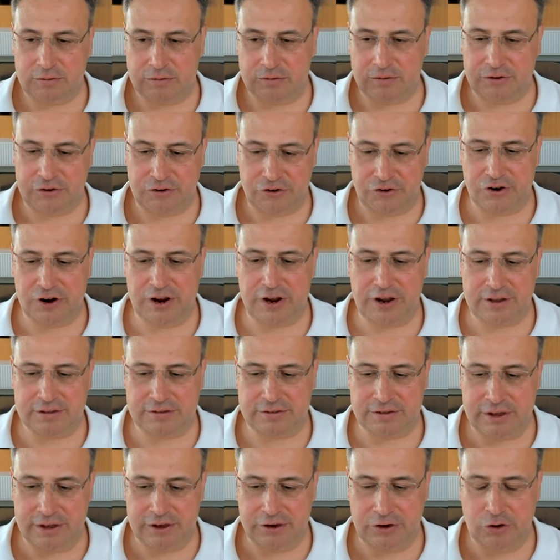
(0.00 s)

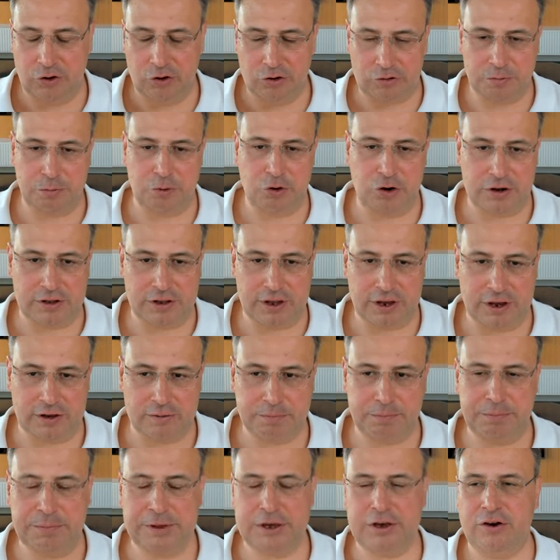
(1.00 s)
create a good
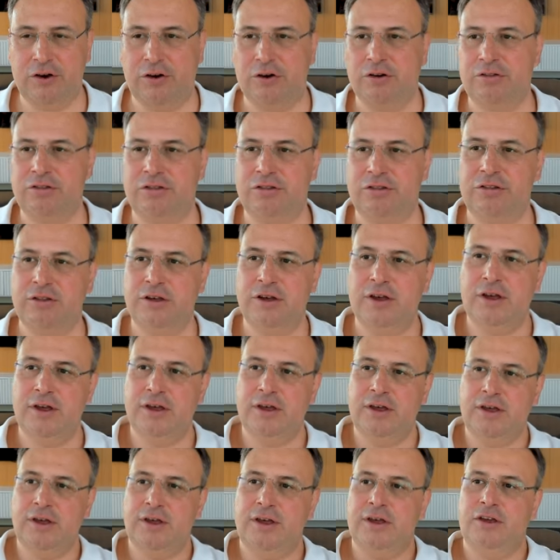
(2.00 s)
product, because
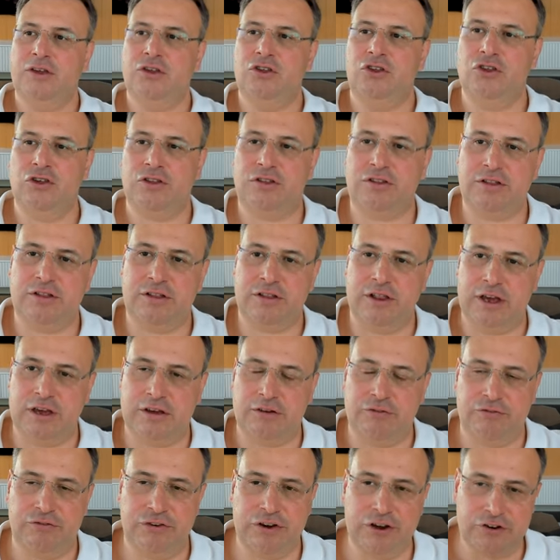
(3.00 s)
just like
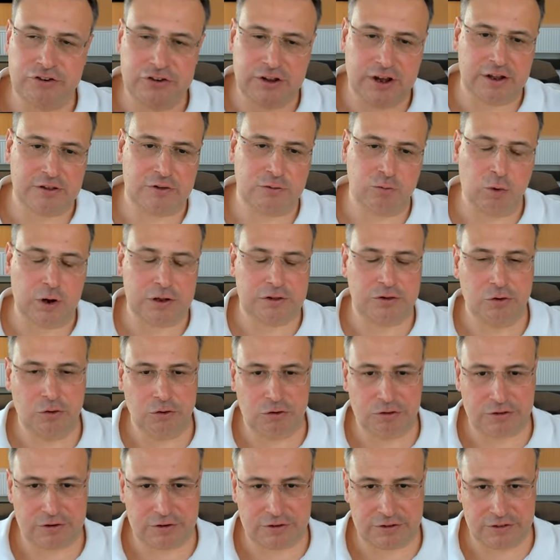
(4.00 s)
figuring out what
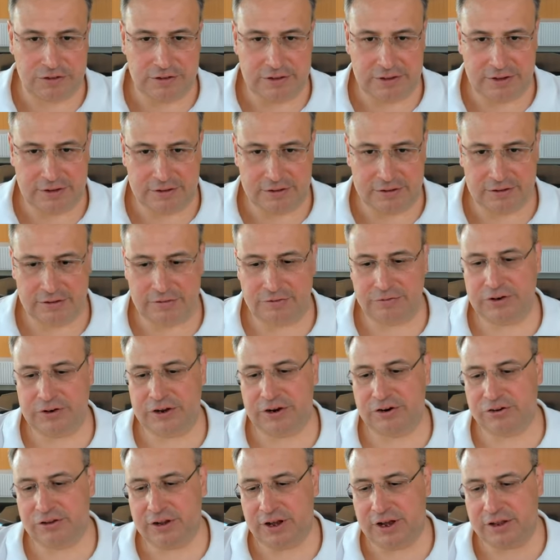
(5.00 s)
users need,
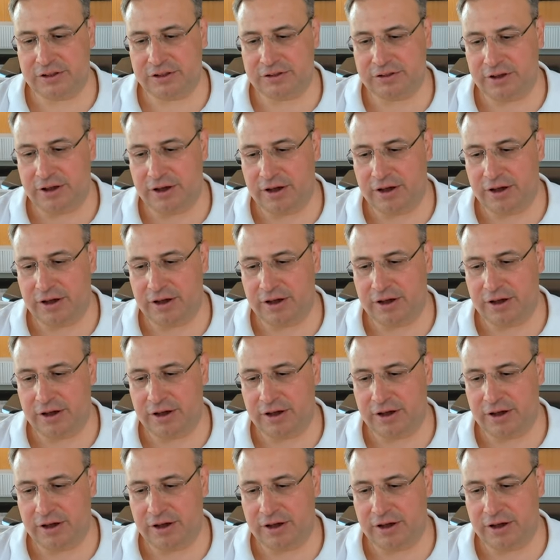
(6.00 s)
figuring out